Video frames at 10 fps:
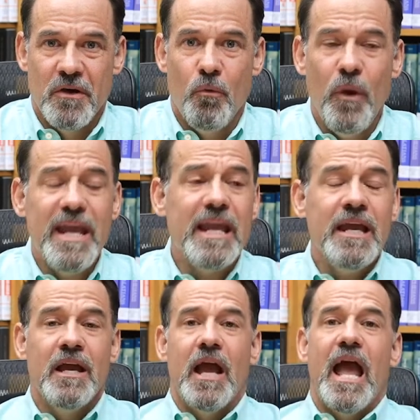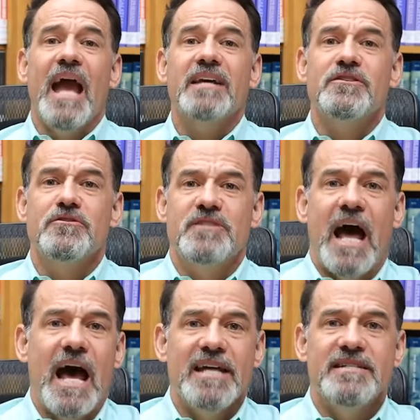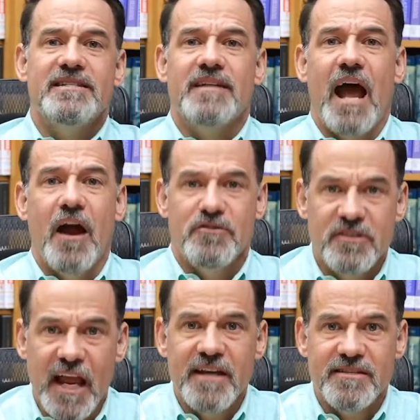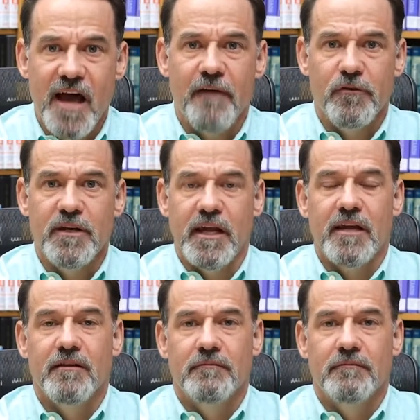We exercised our state sovereignty.